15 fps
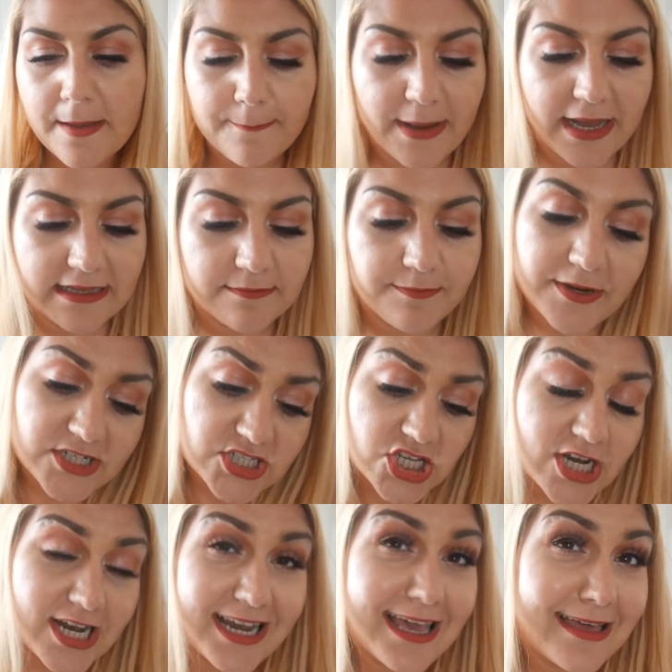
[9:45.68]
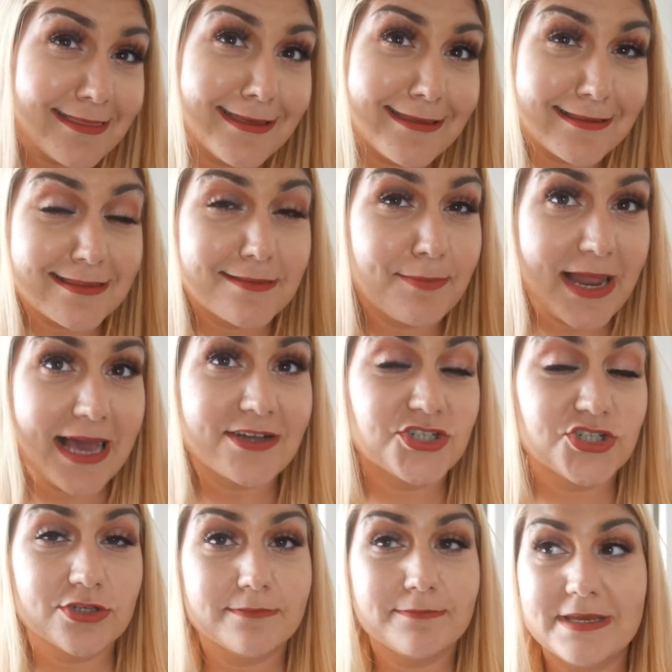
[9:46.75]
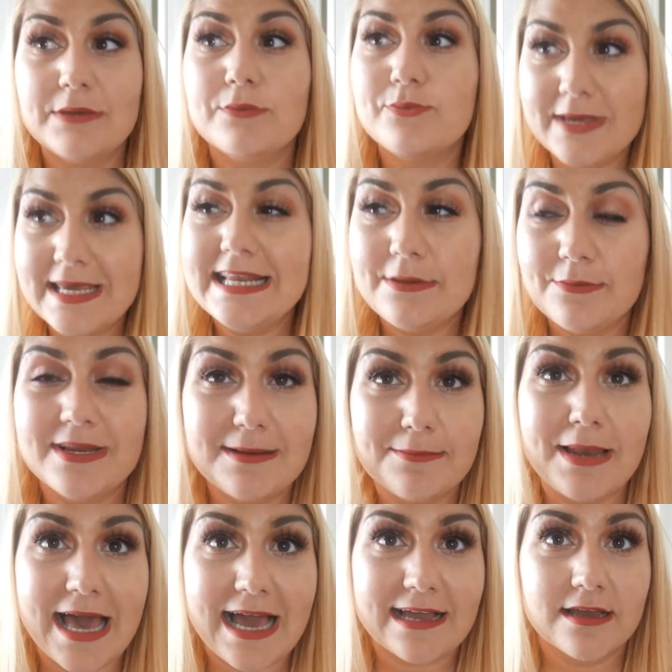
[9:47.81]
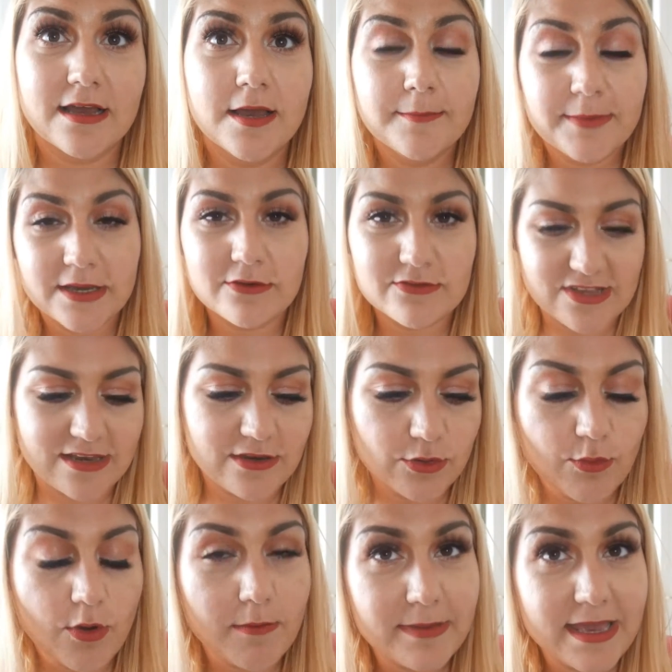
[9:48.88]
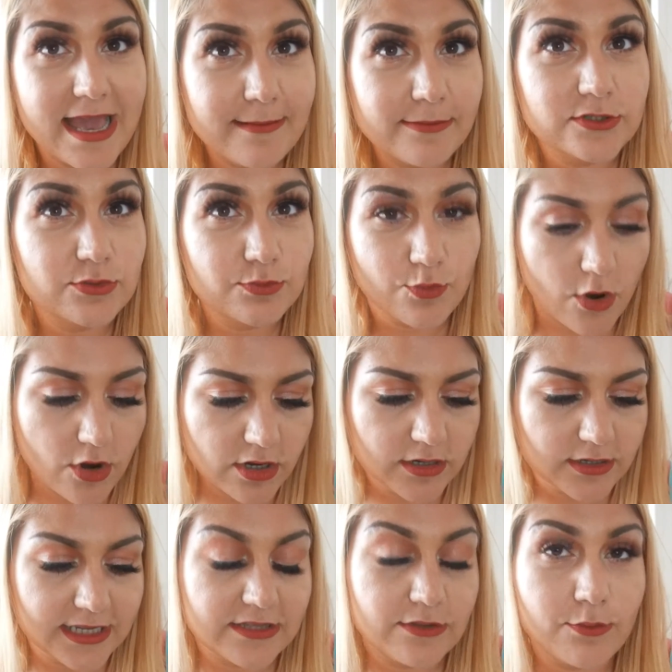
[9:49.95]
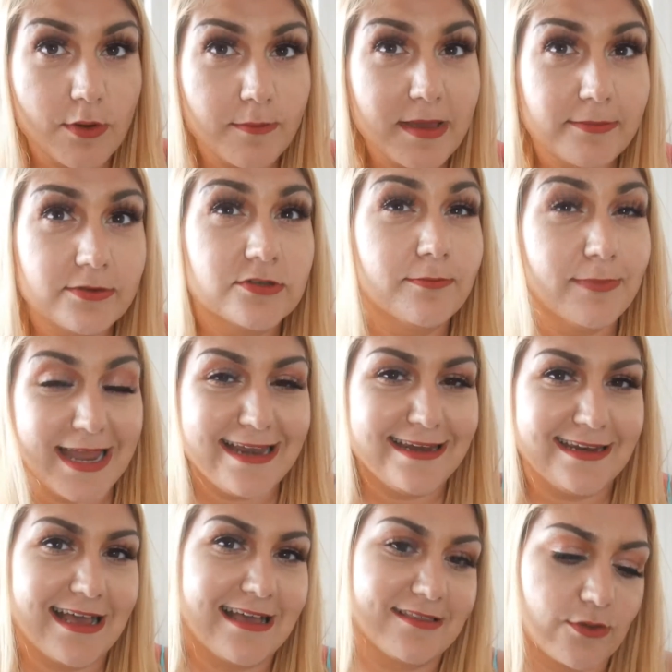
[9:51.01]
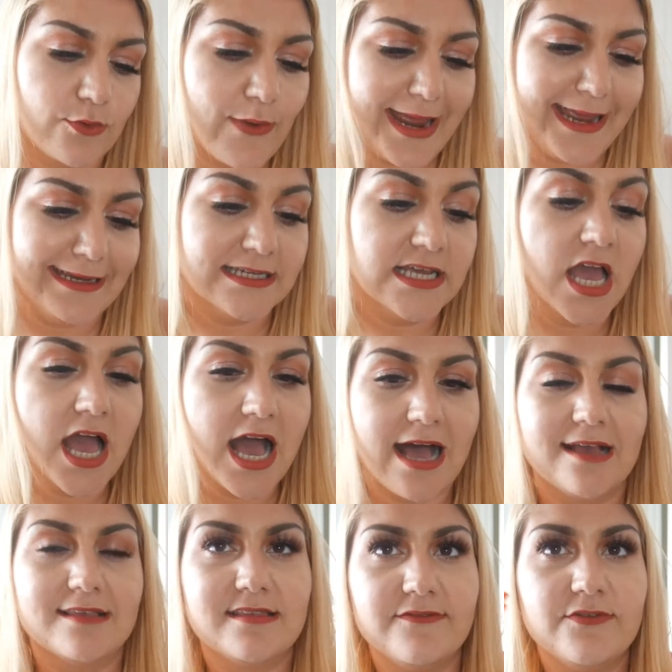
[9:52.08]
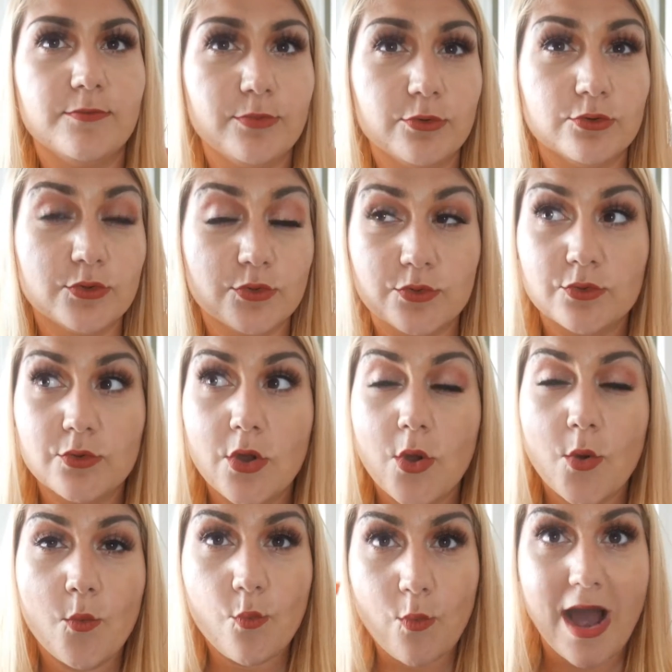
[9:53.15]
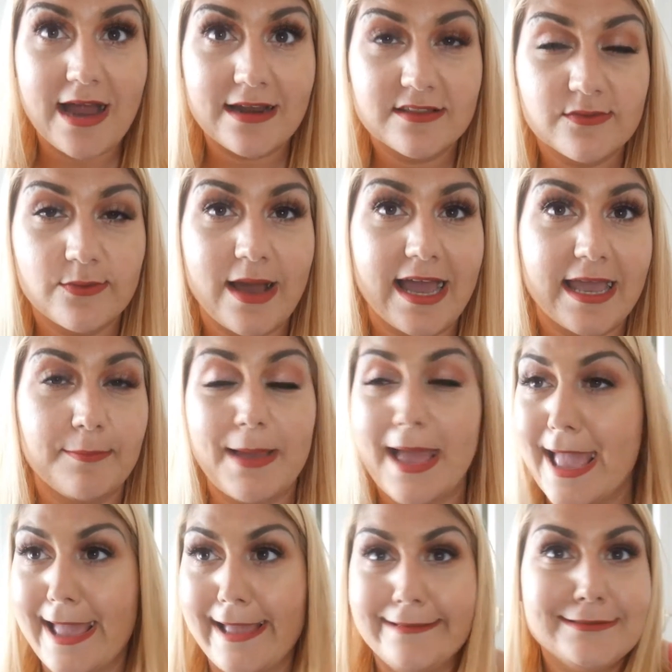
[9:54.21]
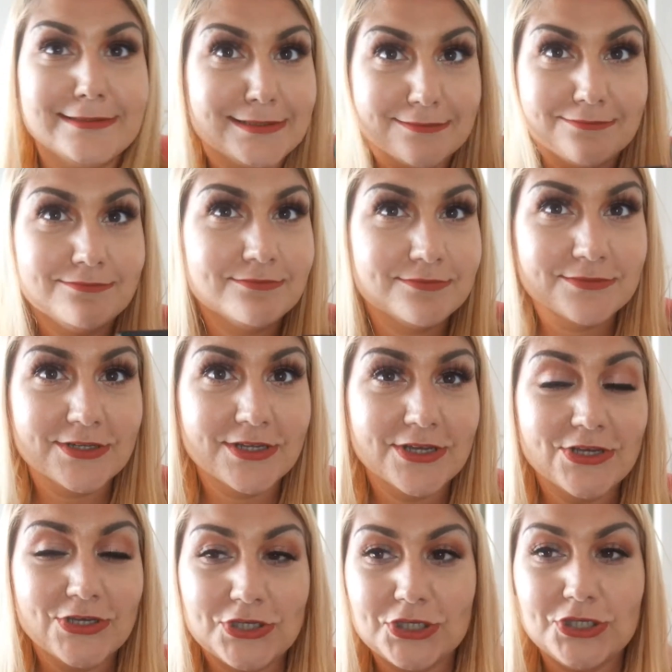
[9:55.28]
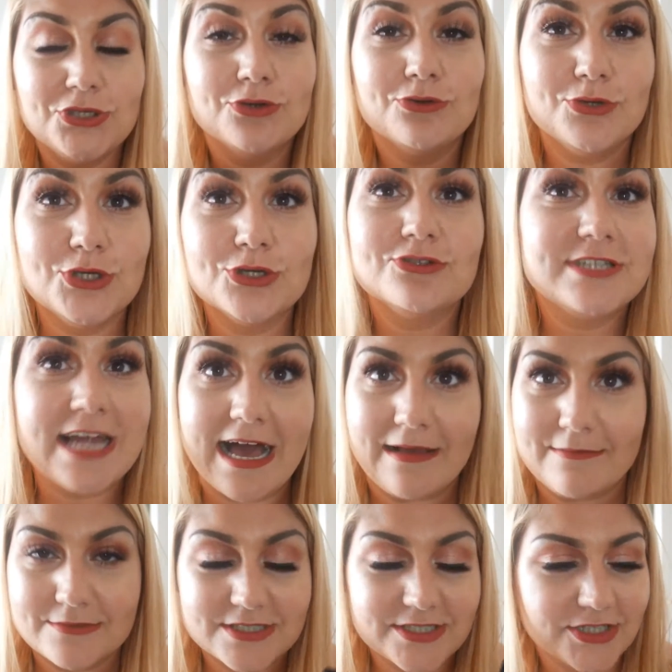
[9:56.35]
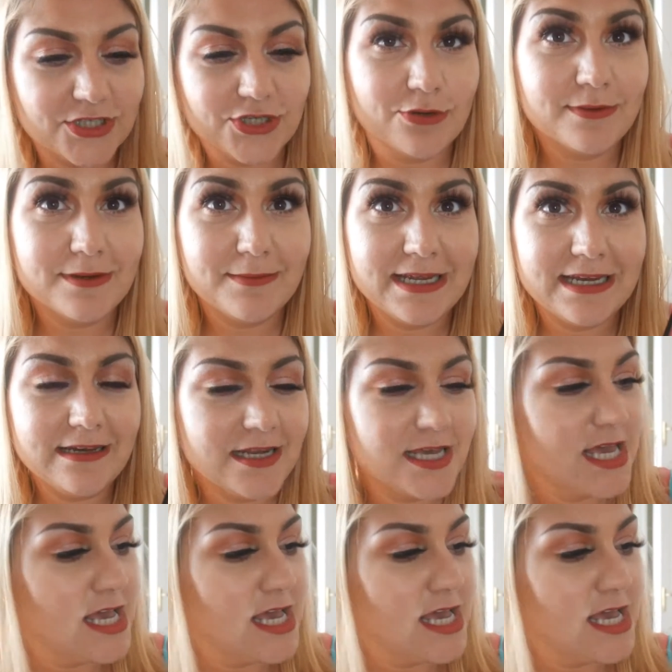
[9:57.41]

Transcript: But personally, I think that the black shouldn't be really, really black, because then you won't be able to work on it, you won't be able to blend it as great as if you put one swipe and, you're damned, you know what I mean?